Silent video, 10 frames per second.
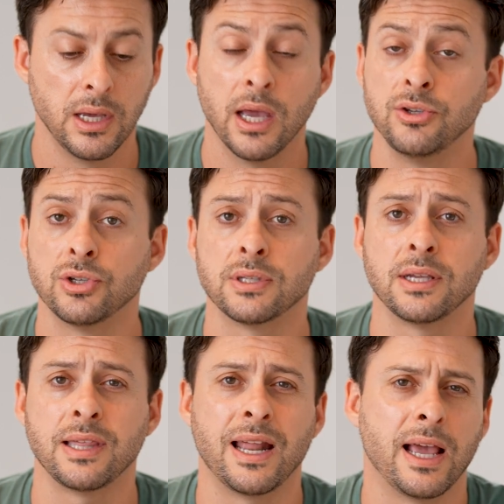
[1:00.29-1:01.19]
And just
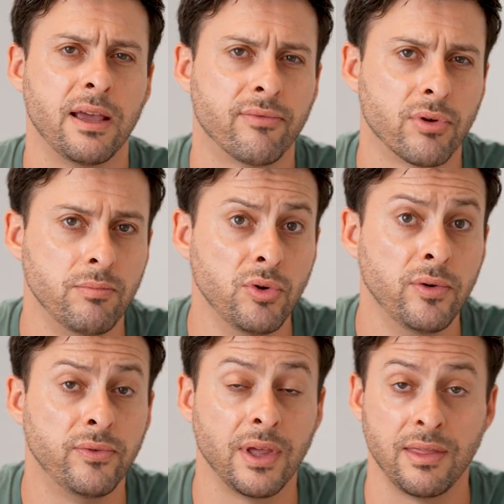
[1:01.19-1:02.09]
like that, I have
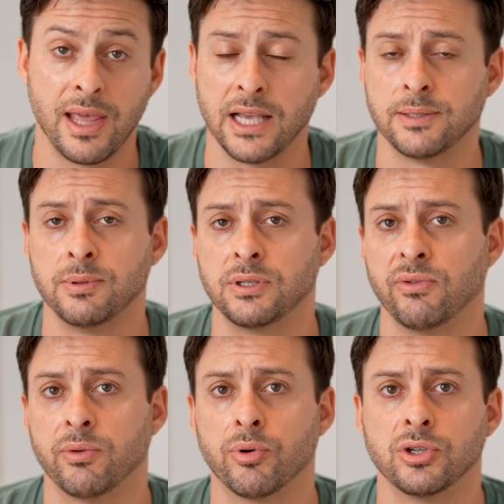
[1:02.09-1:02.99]
removed that
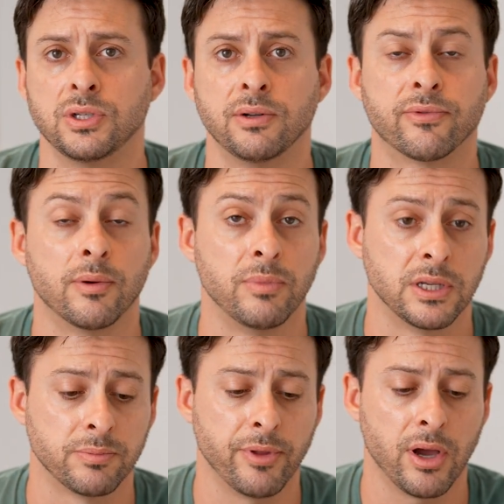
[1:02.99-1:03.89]
specific person from
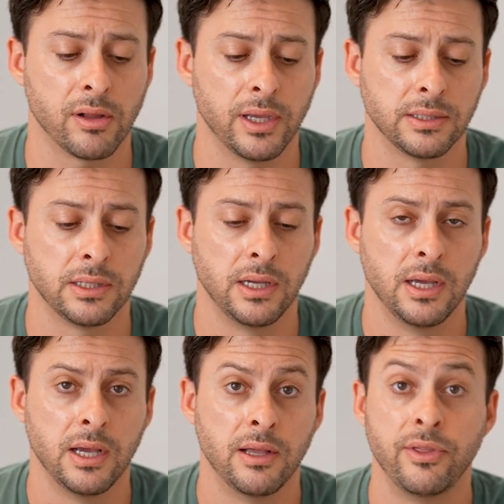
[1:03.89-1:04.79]
this block list.
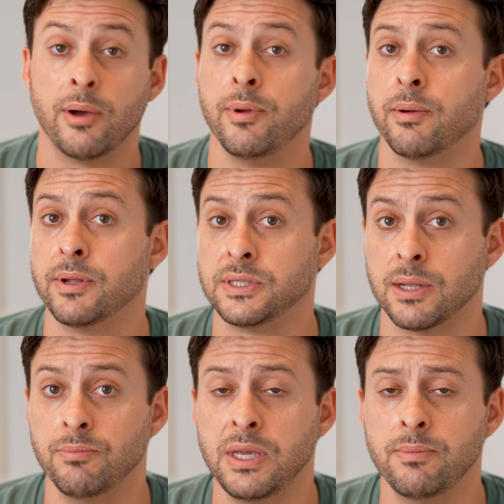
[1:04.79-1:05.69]
They'll be able to
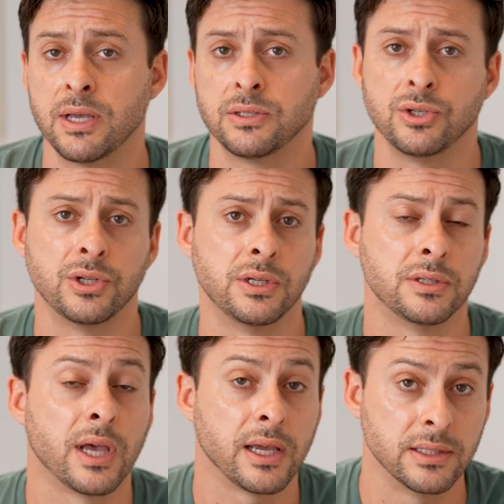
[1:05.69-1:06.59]
send me
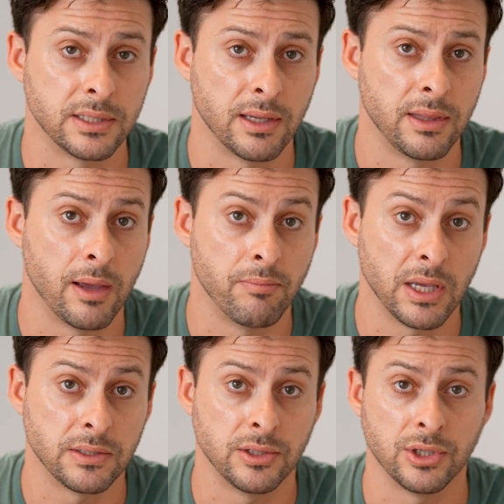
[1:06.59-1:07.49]
messages. I can send them
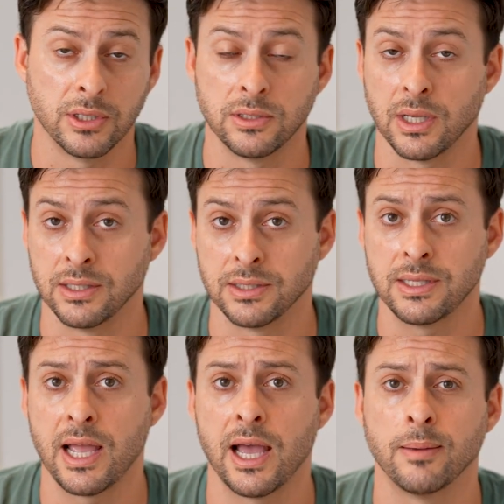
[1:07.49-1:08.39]
messages and
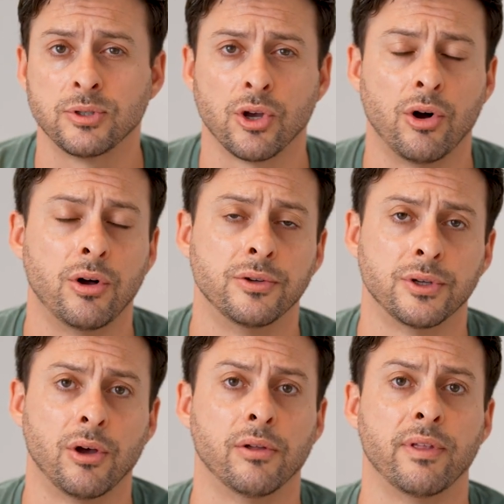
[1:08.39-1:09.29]
snaps, calls,
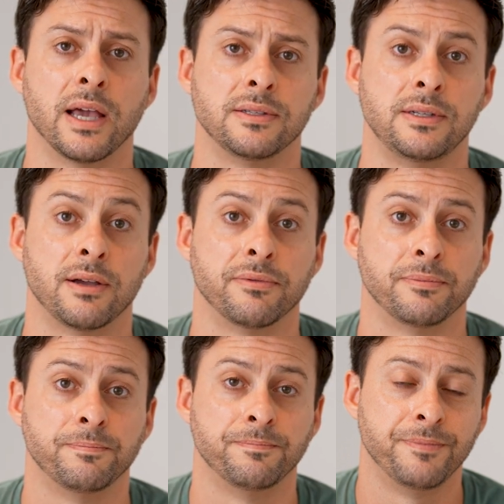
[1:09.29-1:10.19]
all that stuff.
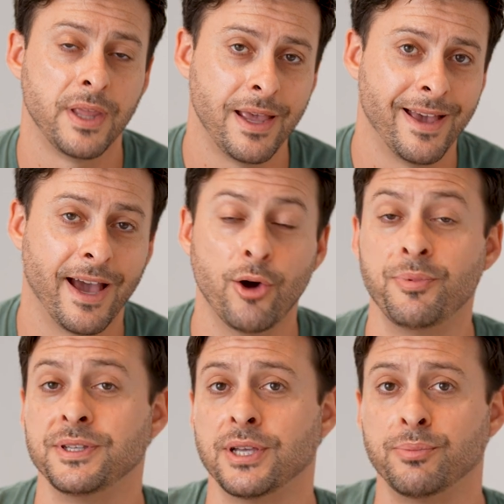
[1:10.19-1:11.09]
I
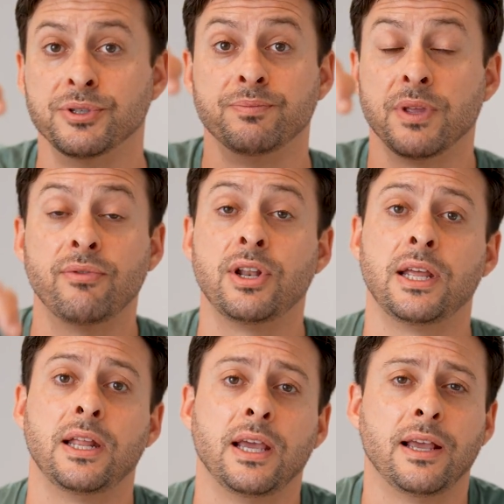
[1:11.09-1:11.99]
hope this helps. If it
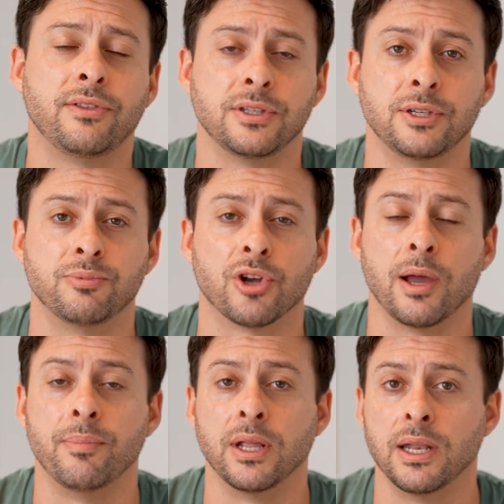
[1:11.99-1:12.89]
did, hit the
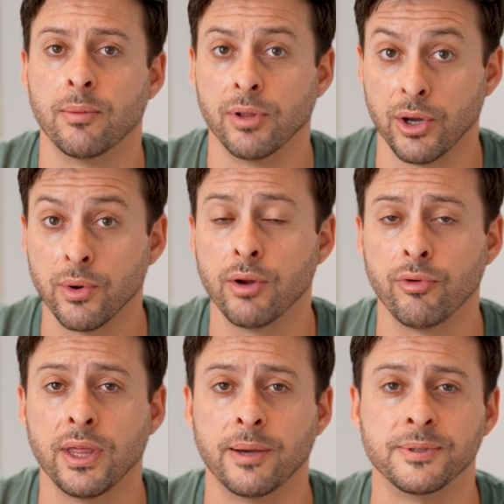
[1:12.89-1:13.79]
subscribe button down below. It
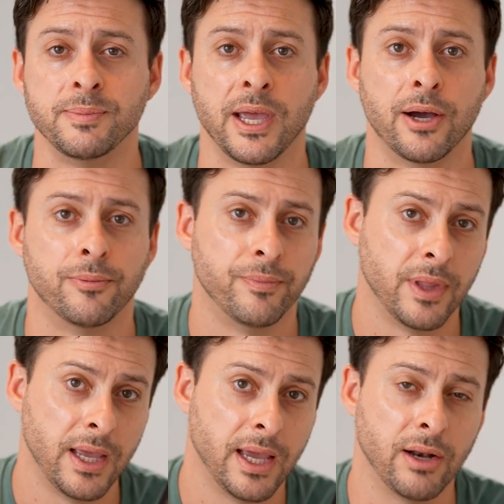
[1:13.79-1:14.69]
really helps me out.
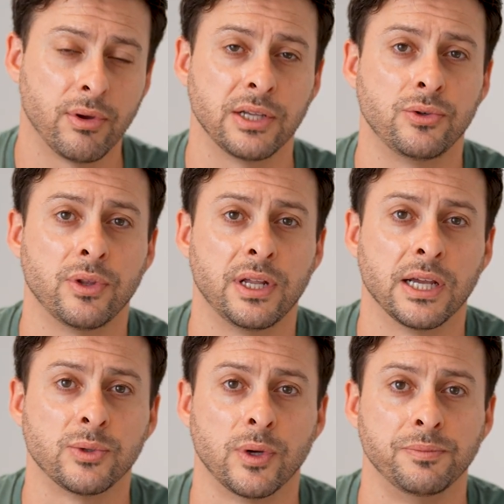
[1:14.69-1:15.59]
And we'll catch you on the
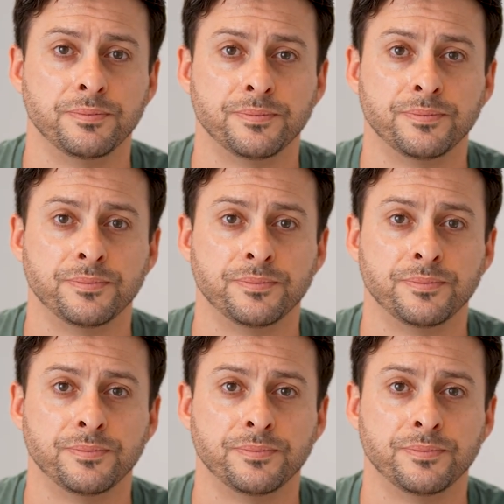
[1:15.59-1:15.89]
next one.